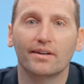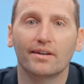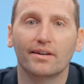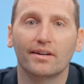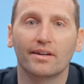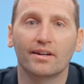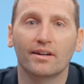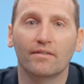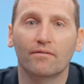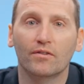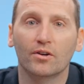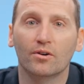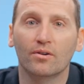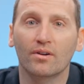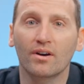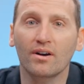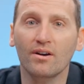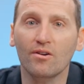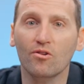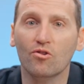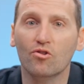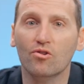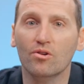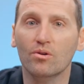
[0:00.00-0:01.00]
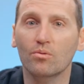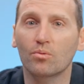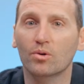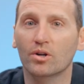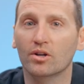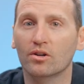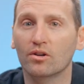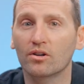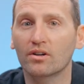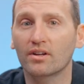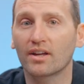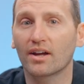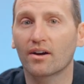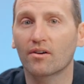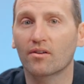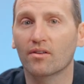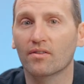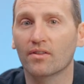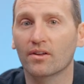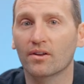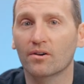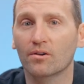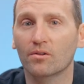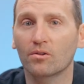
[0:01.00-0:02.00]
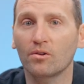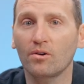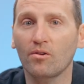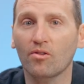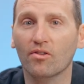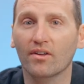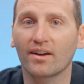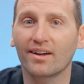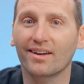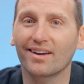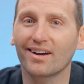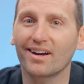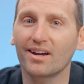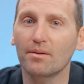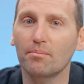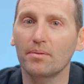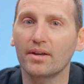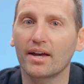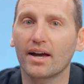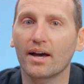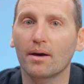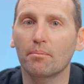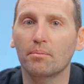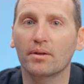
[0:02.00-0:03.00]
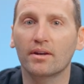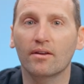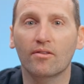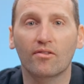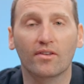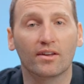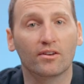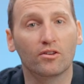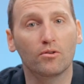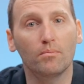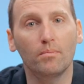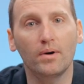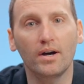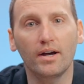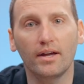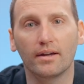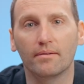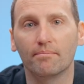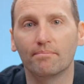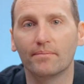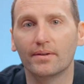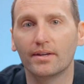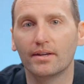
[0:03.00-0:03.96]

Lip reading: And if you're not sure what a good calculator looks like, I'd be happy to send you mine.